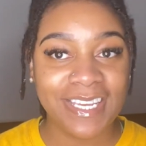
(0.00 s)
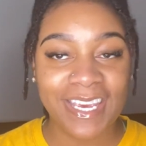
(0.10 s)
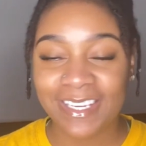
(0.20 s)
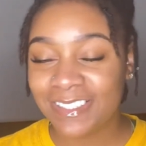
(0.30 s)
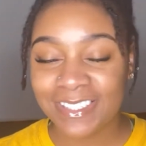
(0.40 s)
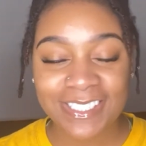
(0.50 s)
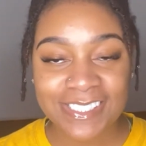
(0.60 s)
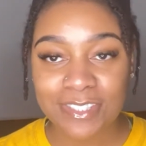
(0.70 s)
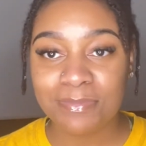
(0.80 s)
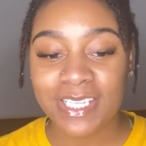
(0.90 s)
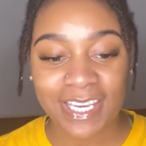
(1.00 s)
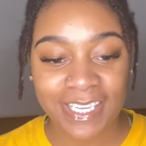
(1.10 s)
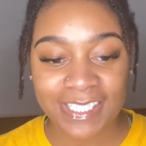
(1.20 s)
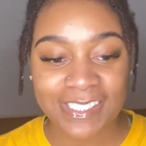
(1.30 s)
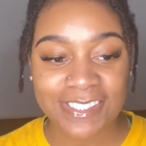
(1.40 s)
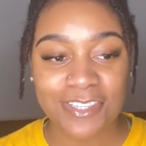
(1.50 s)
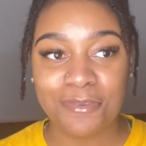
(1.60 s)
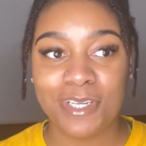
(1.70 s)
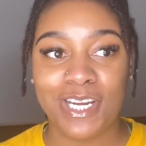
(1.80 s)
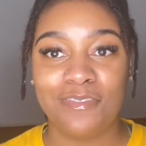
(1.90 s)
handling some things or
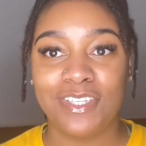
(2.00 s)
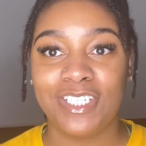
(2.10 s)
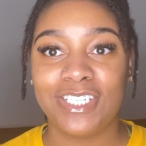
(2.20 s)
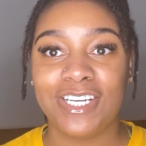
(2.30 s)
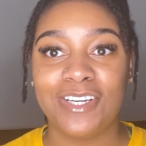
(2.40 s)
whatever.